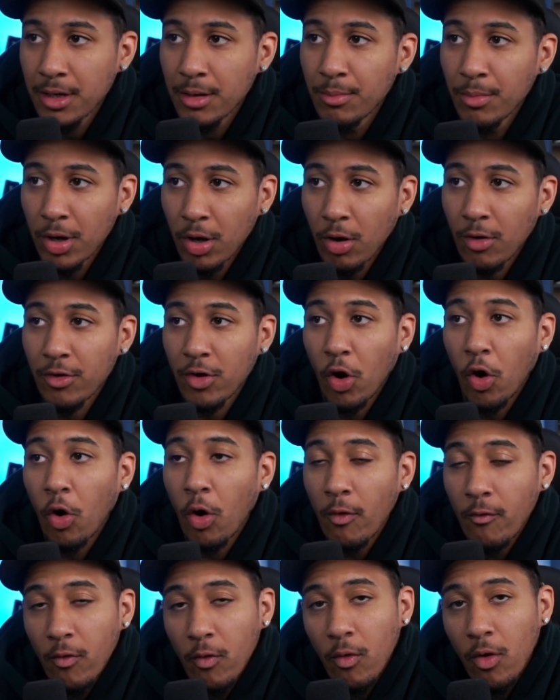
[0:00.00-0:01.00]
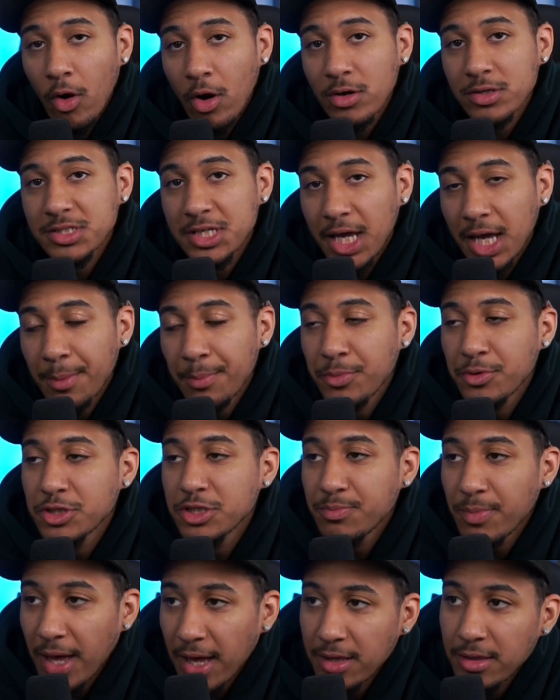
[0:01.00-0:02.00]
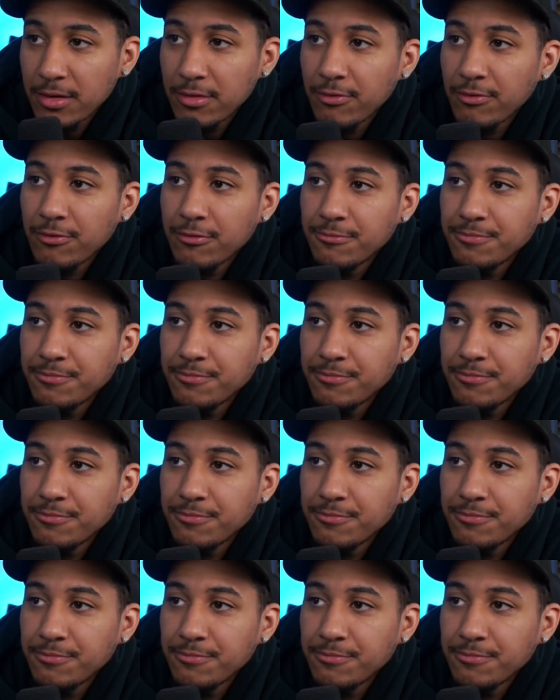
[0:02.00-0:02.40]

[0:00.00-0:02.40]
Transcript: But on an overall team perspective,